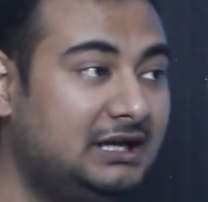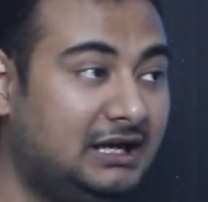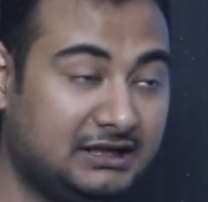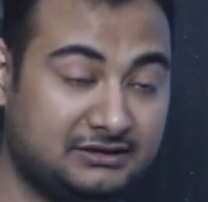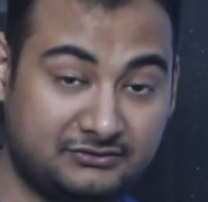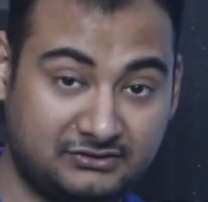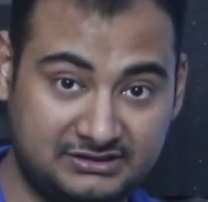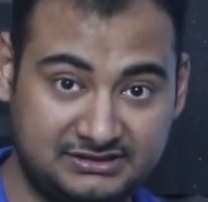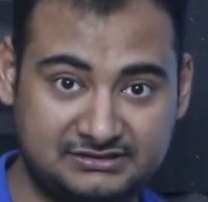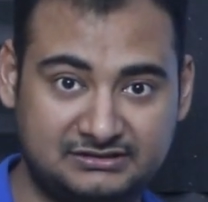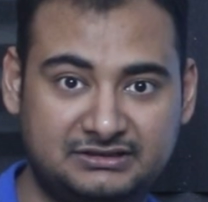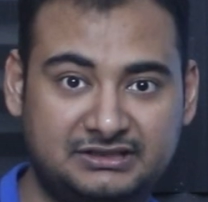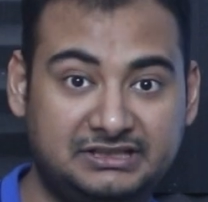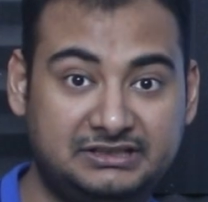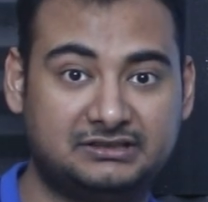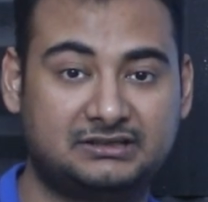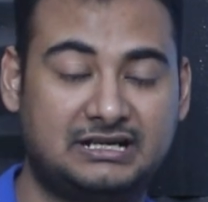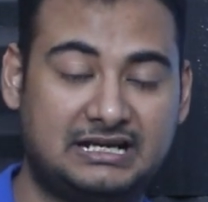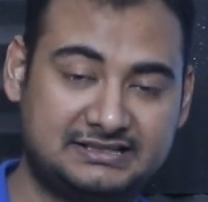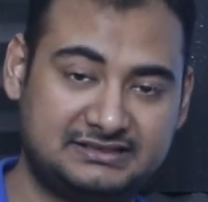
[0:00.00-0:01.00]
And recent
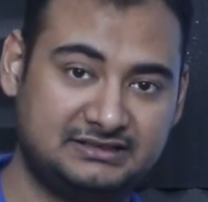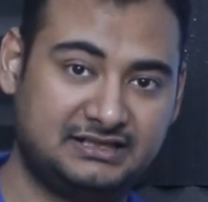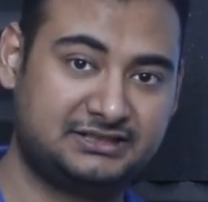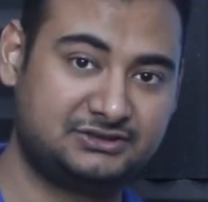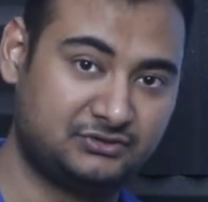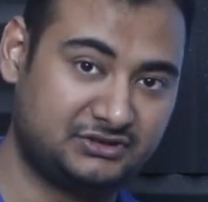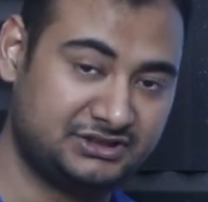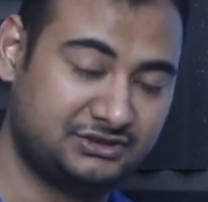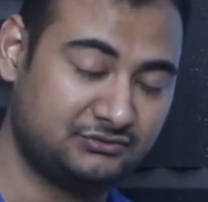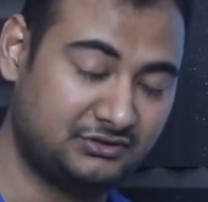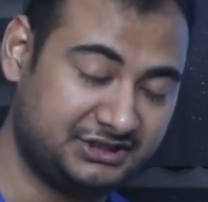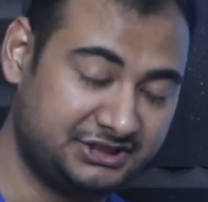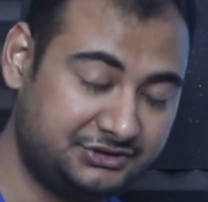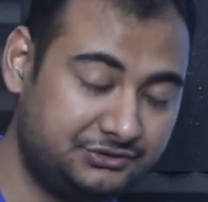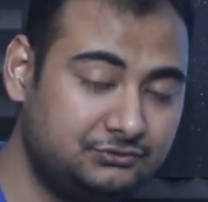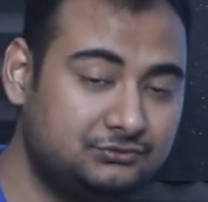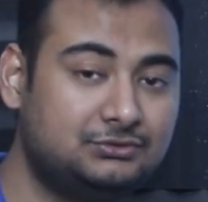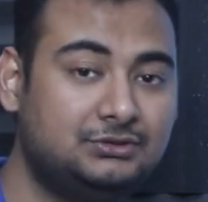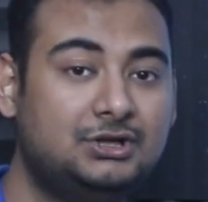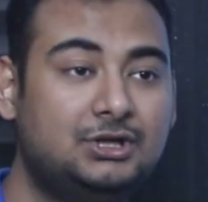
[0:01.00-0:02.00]
year, as in like
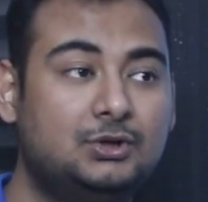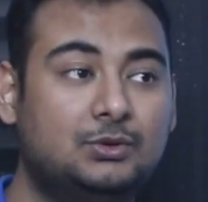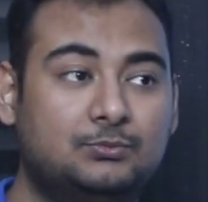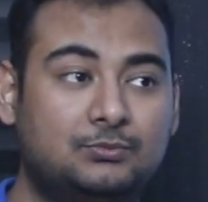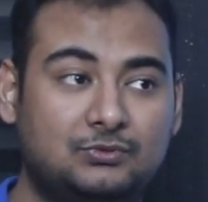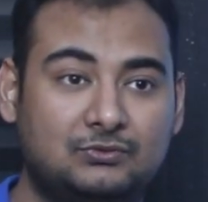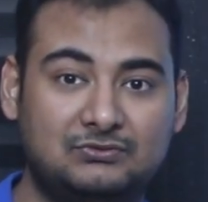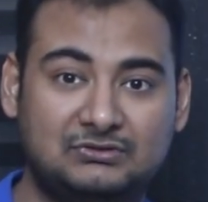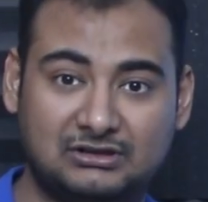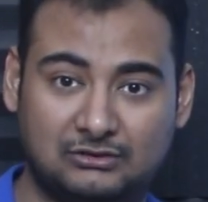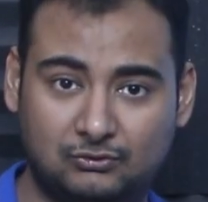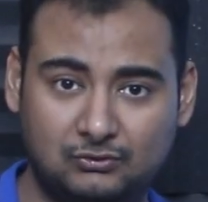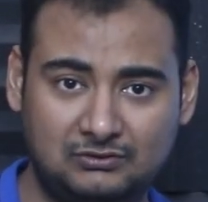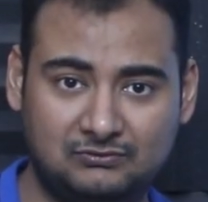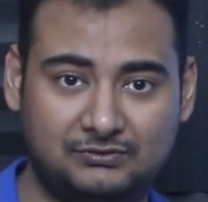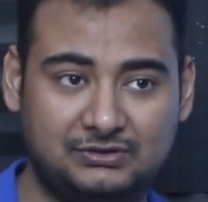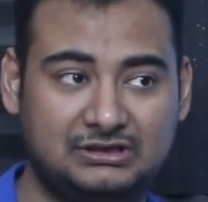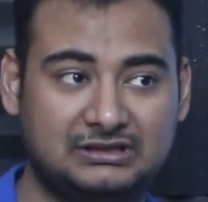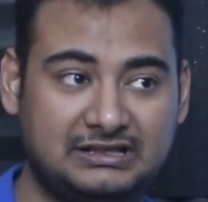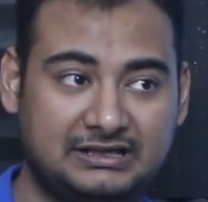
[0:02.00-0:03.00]
2022, proved the
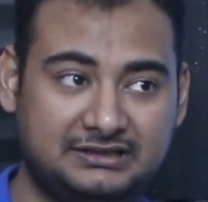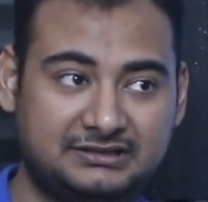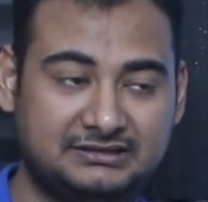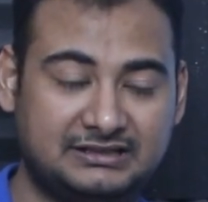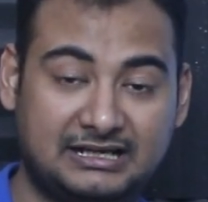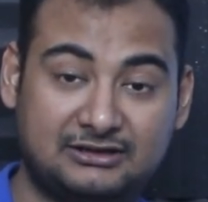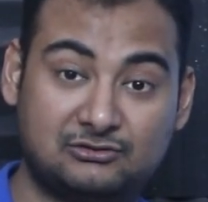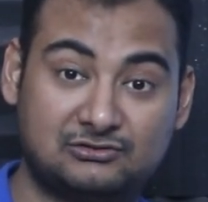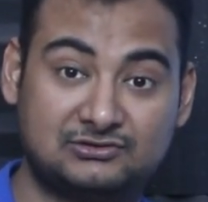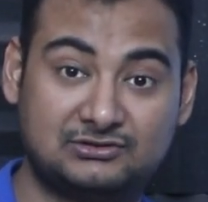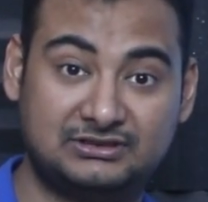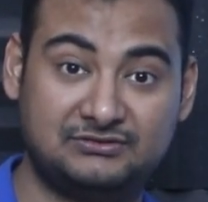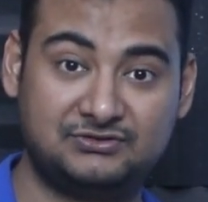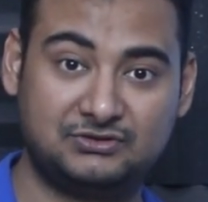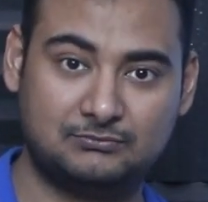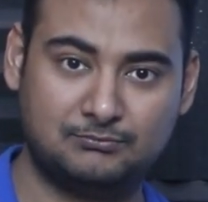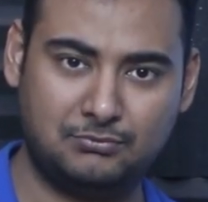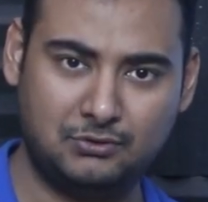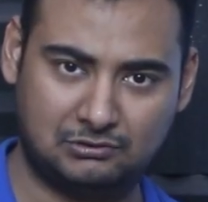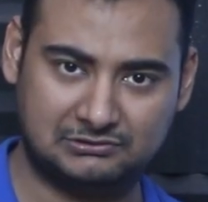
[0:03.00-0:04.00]
whole world that that also
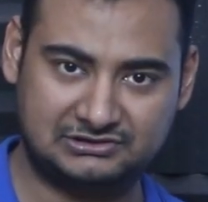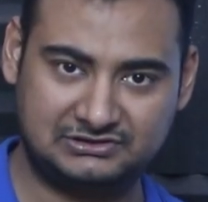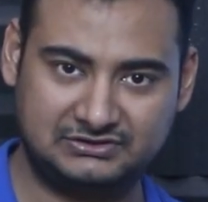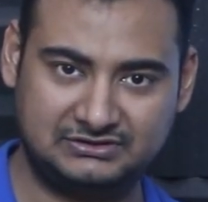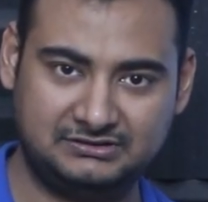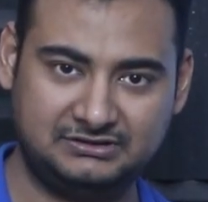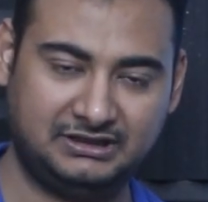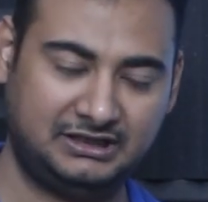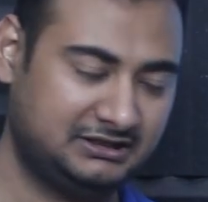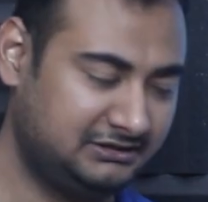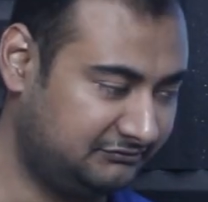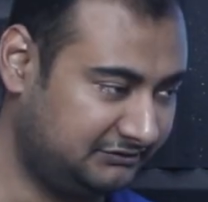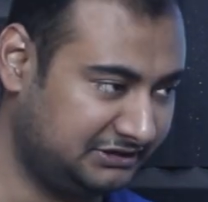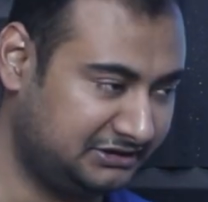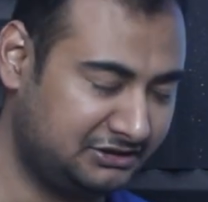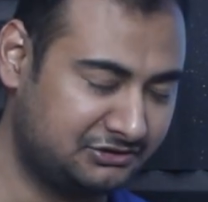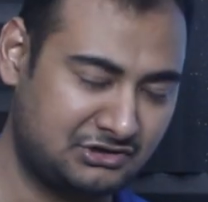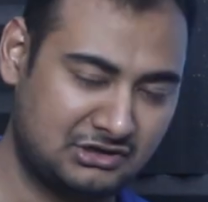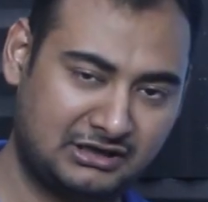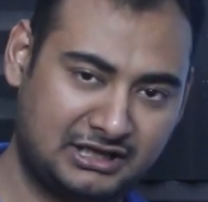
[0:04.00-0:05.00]
gives you balls. And
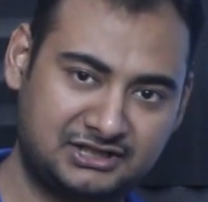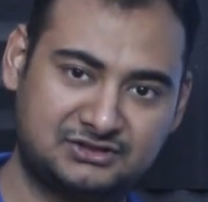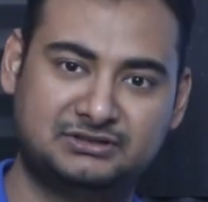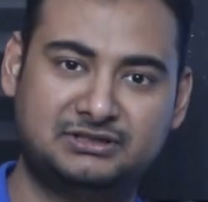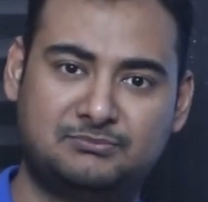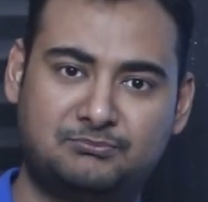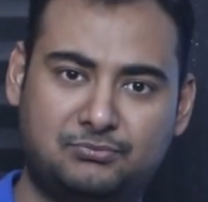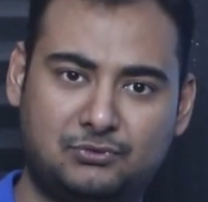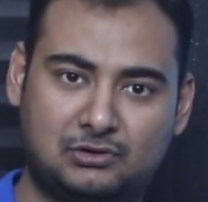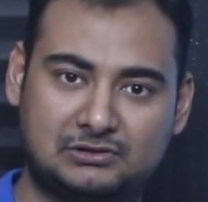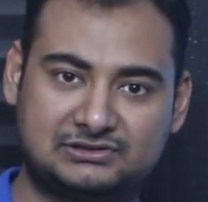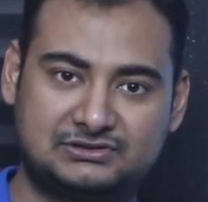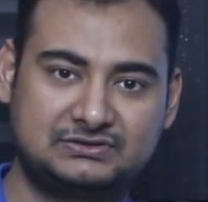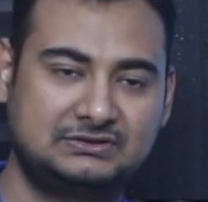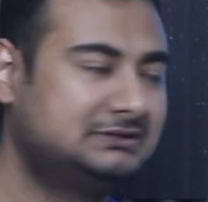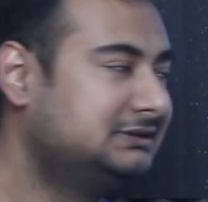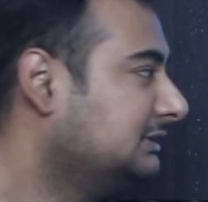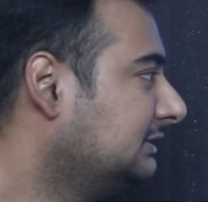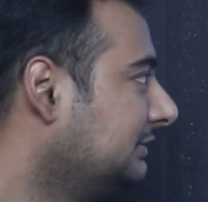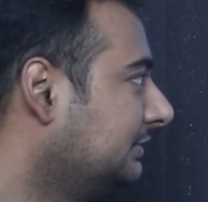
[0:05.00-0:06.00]
every nation likes their
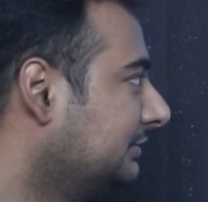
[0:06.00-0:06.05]
balls.